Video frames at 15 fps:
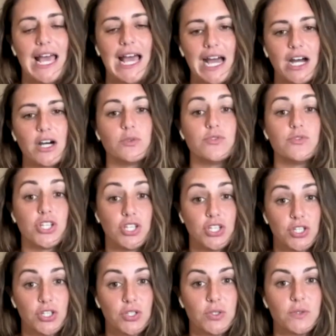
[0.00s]
how do
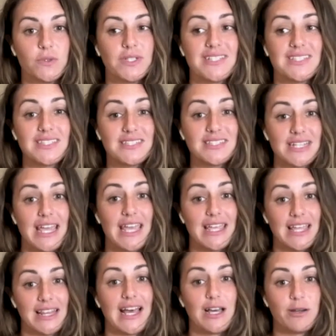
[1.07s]
you stay
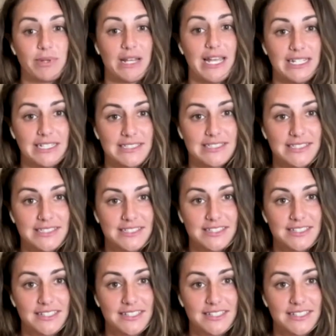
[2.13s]
in that place